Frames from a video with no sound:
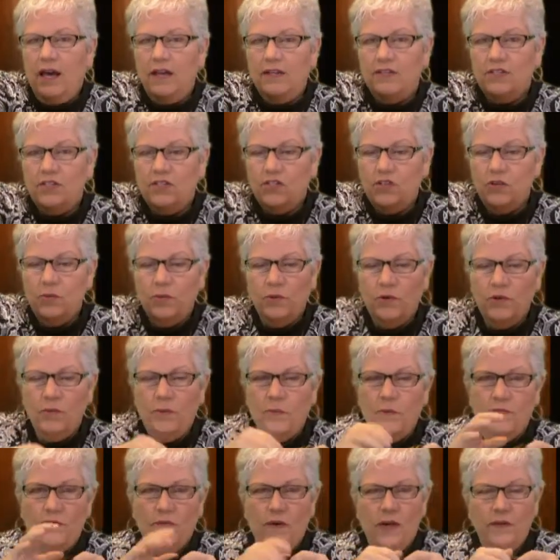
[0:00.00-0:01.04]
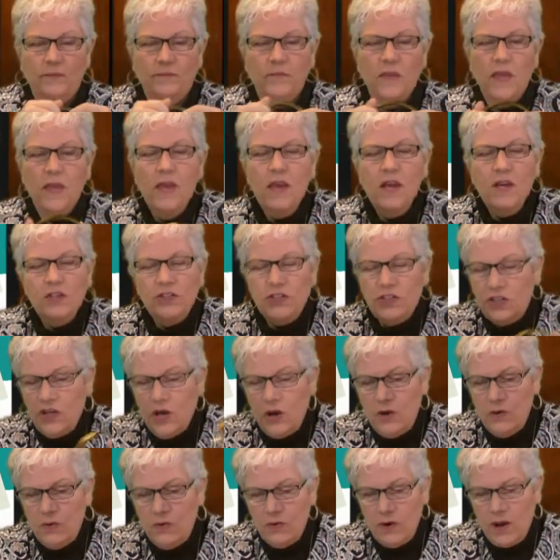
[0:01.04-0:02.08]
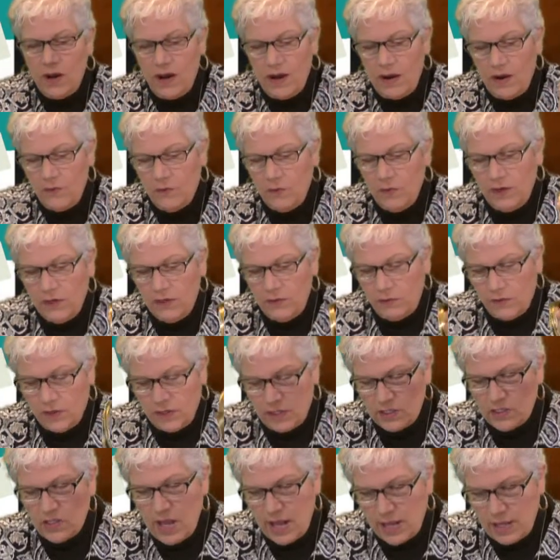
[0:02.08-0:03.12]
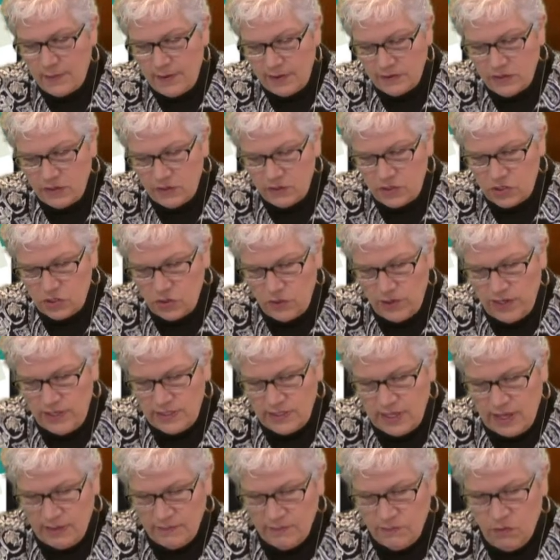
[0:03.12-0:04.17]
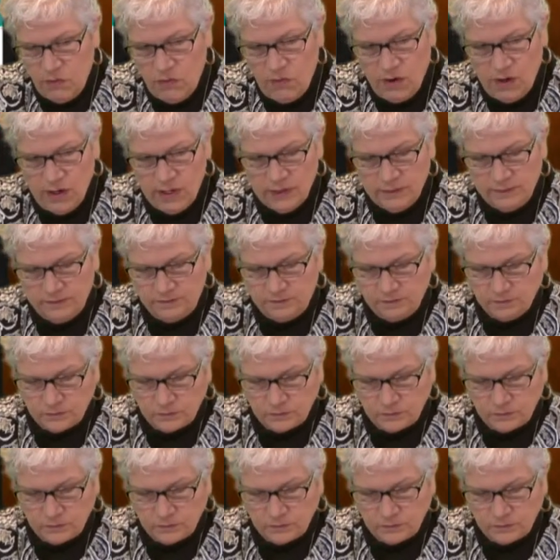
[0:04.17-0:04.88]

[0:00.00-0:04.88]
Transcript: Super duper fun. So we're going to talk about those toys and more.